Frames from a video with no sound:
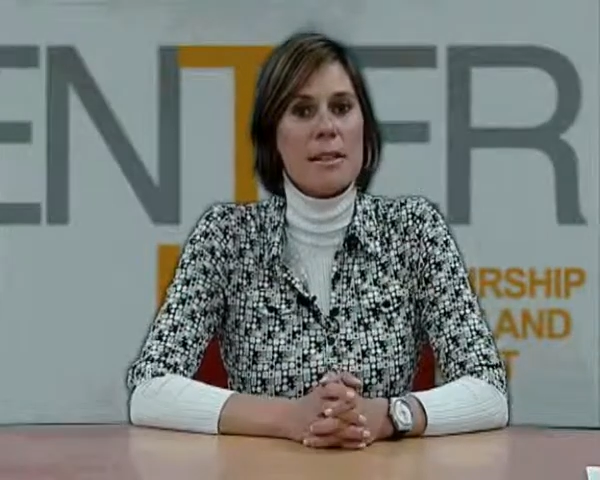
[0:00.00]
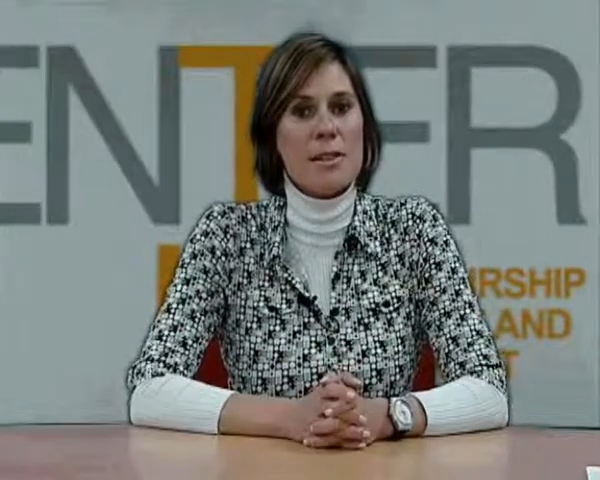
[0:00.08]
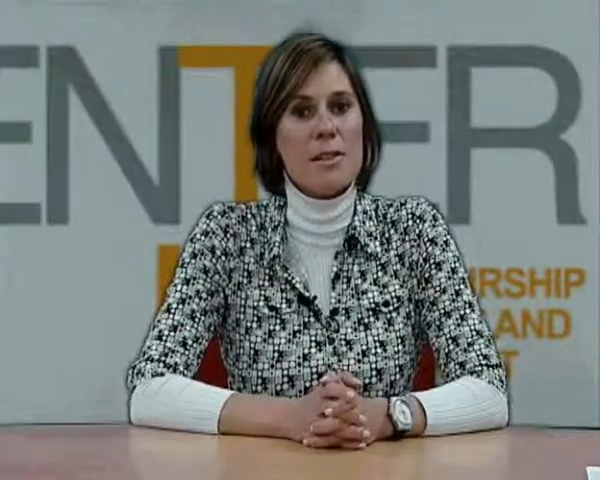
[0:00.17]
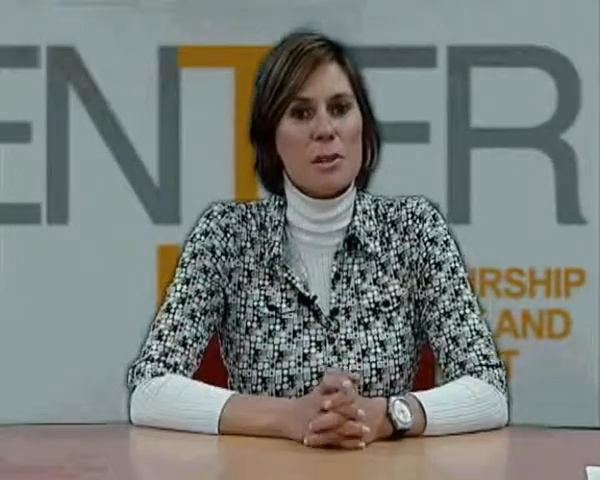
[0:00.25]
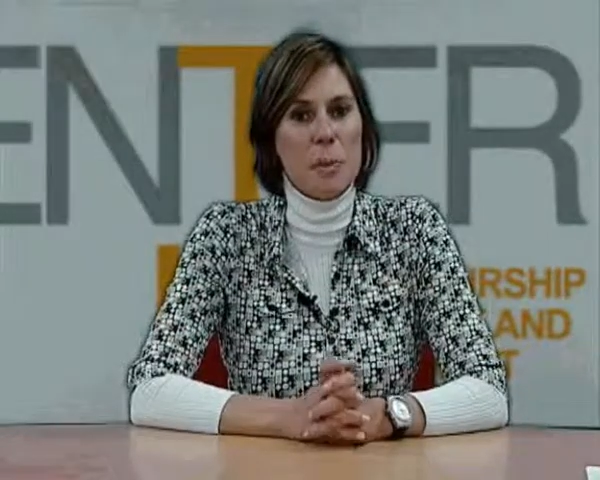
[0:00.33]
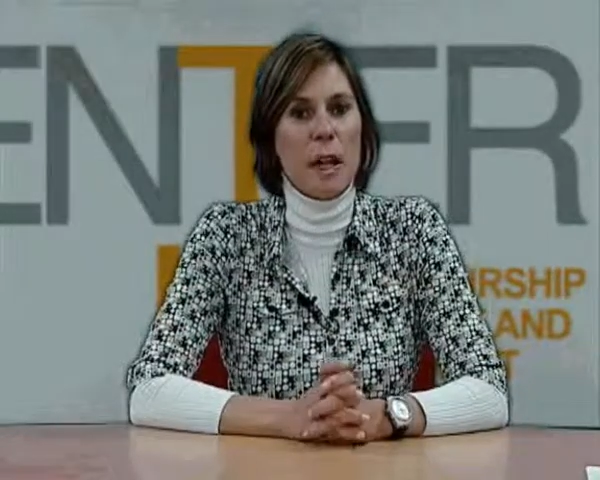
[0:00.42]
to
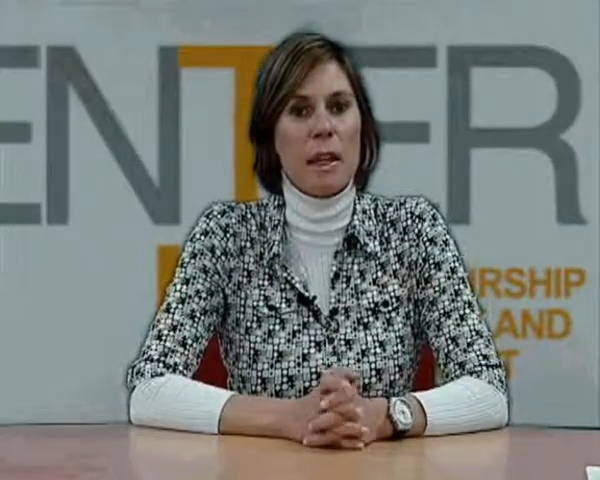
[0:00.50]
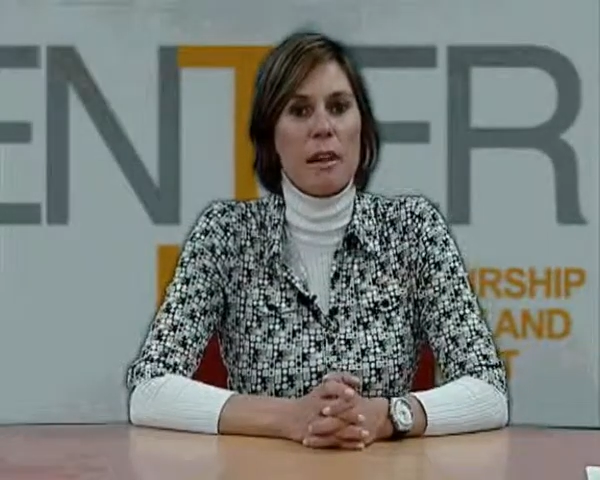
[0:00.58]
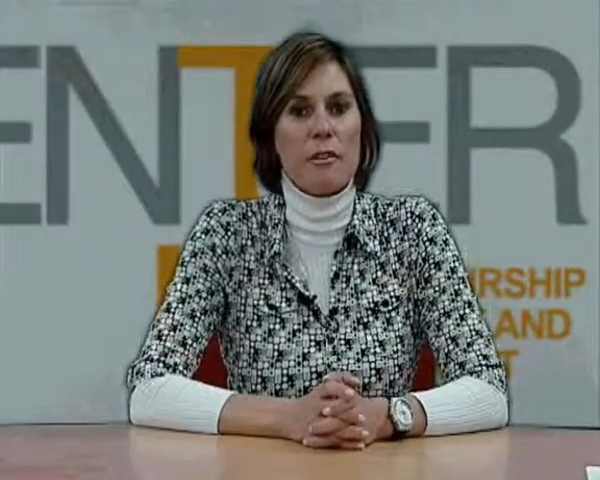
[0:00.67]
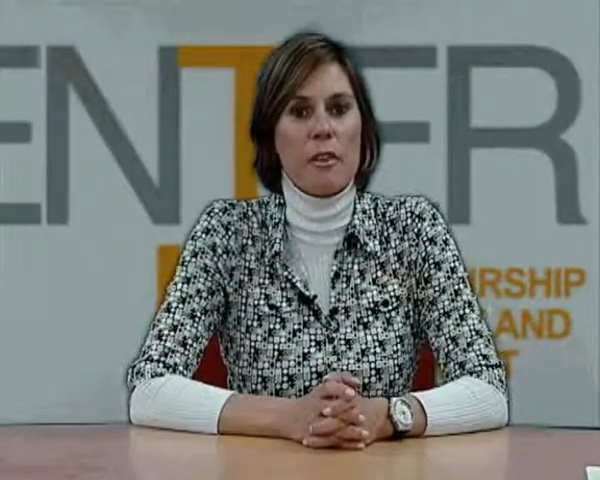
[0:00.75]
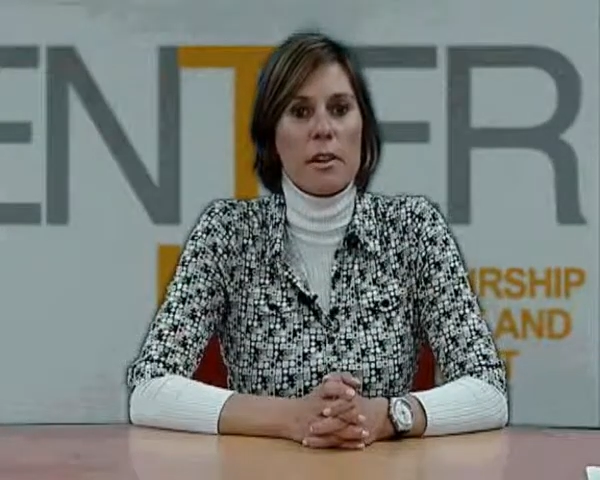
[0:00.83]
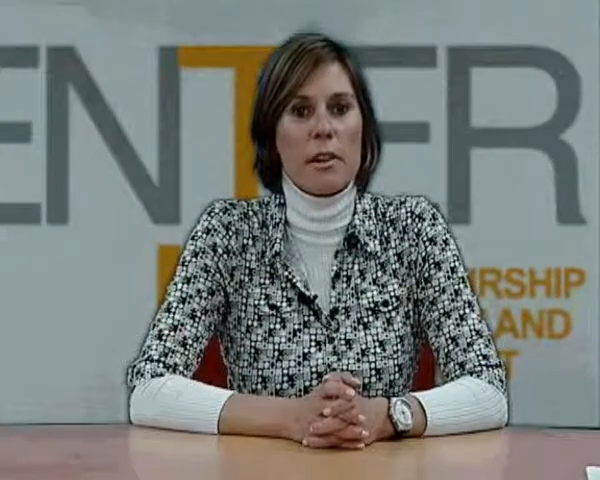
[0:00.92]
speak in
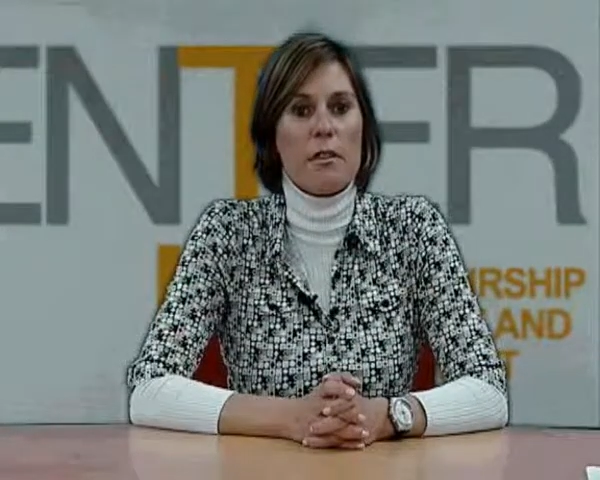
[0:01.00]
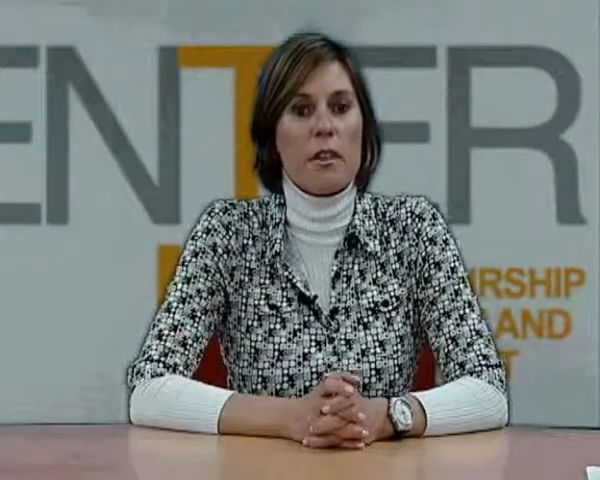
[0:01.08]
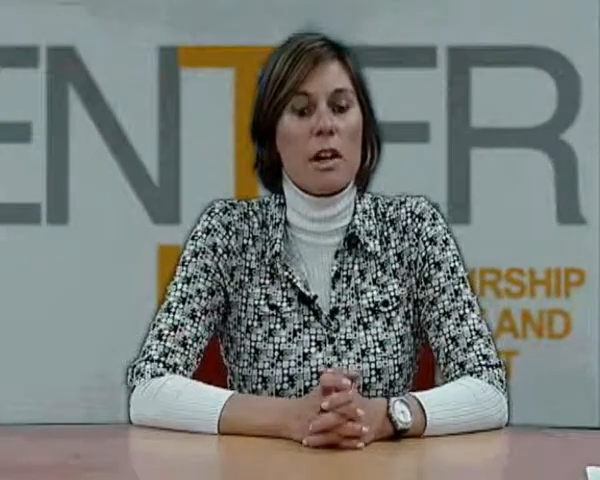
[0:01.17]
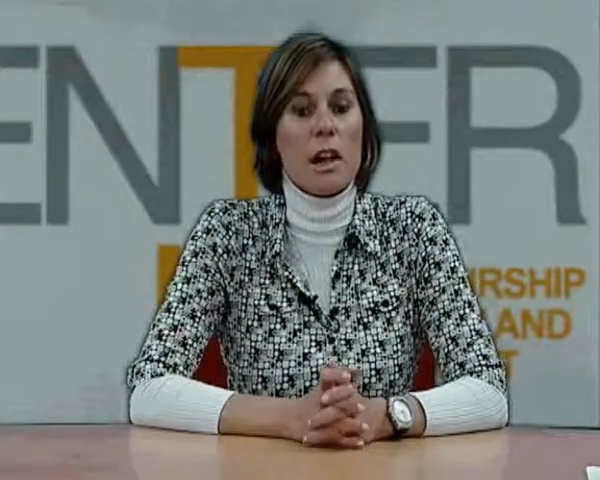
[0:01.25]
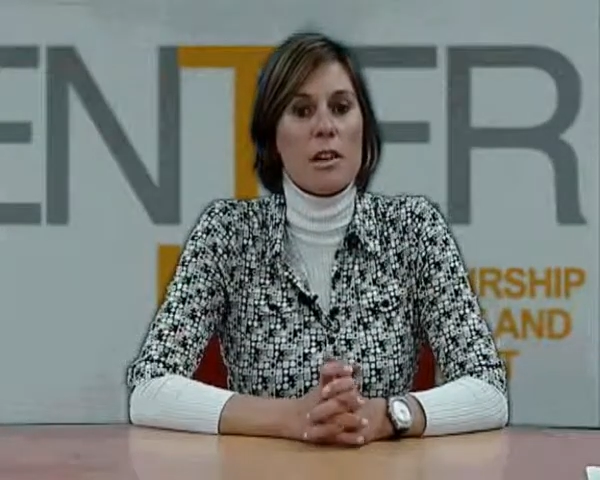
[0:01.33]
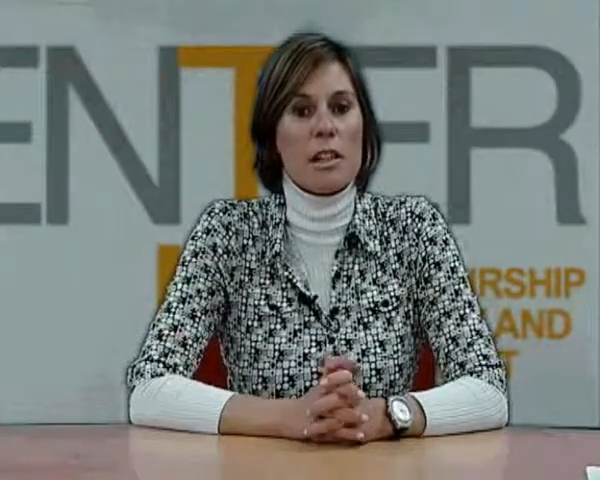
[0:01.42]
front of
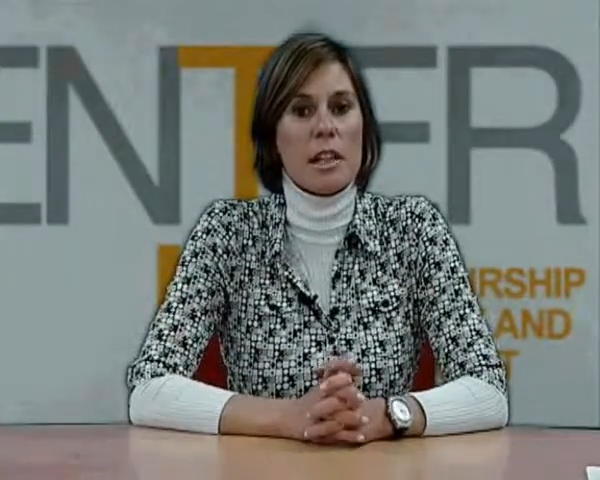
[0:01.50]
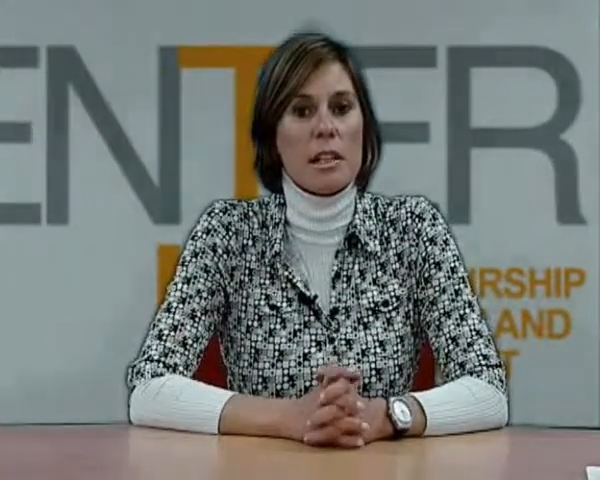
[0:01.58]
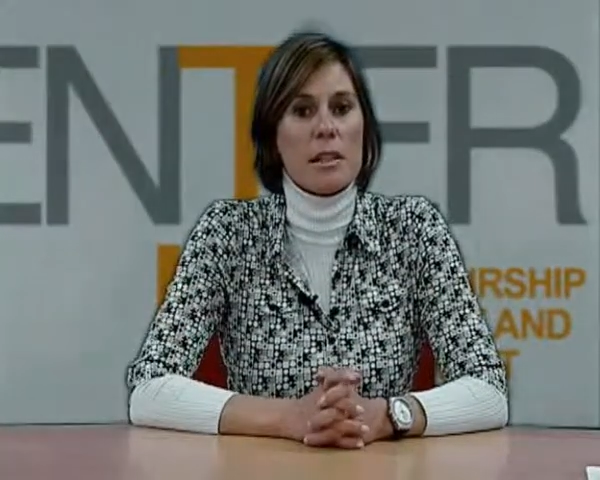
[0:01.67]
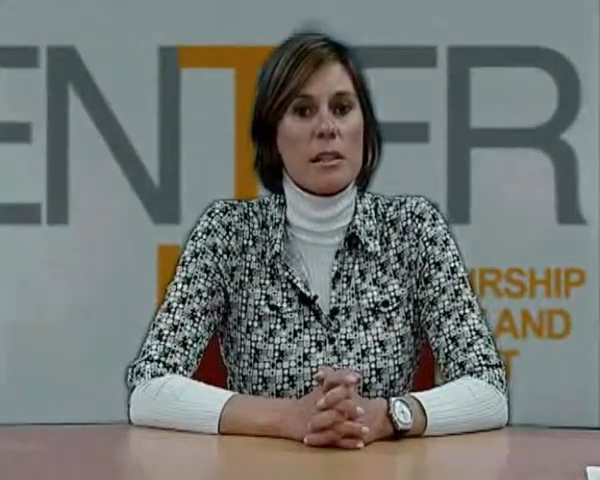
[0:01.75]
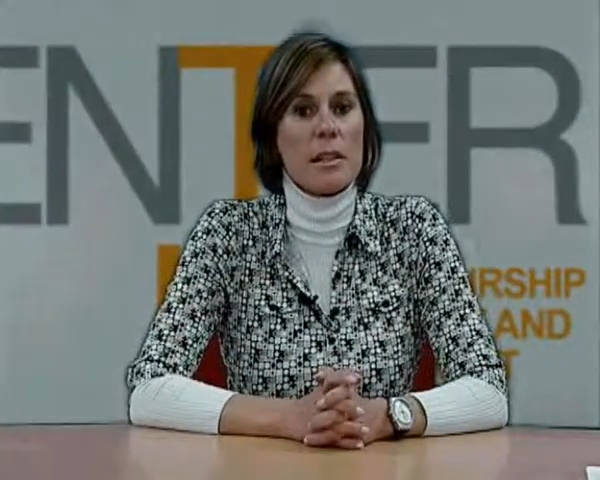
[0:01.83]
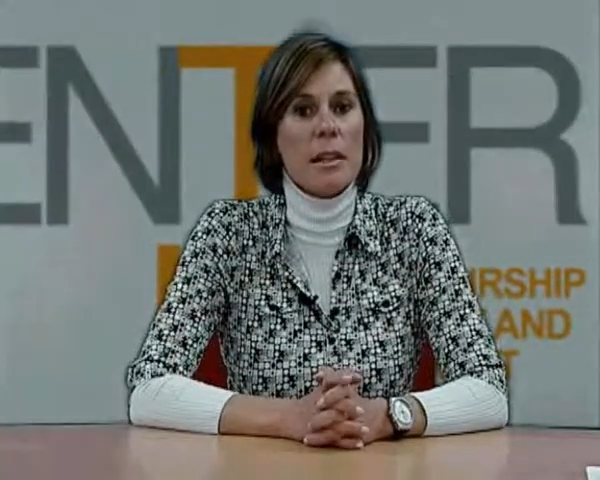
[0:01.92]
an audience.